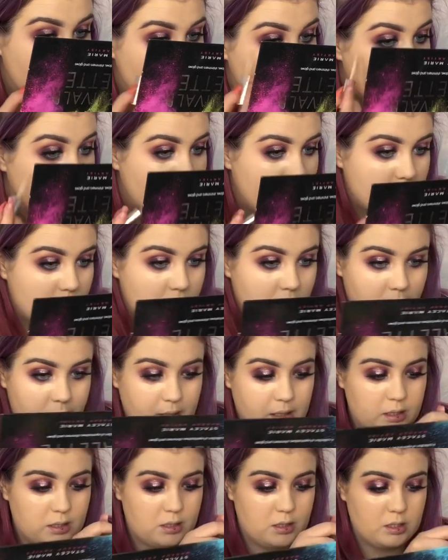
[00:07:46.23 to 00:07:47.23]
L'Oreal True
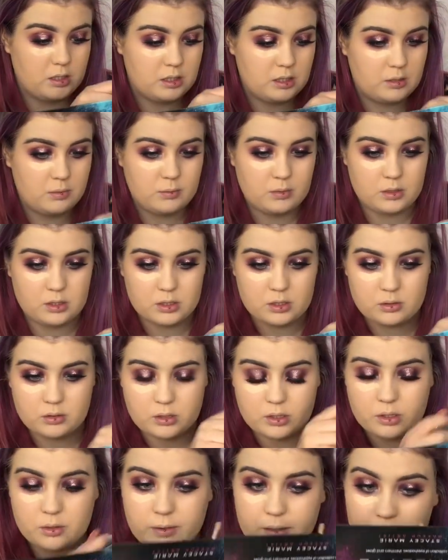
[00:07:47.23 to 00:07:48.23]
Match, we're just
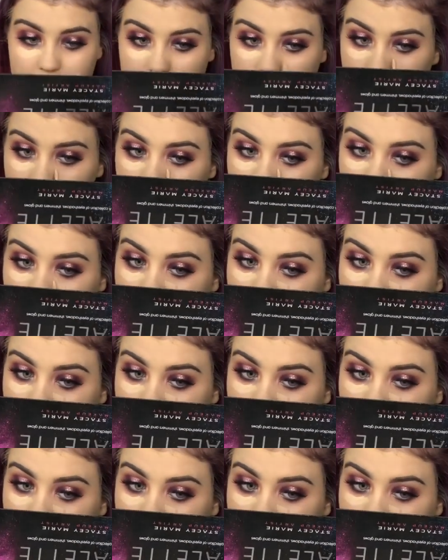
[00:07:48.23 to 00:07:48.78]
going to go in.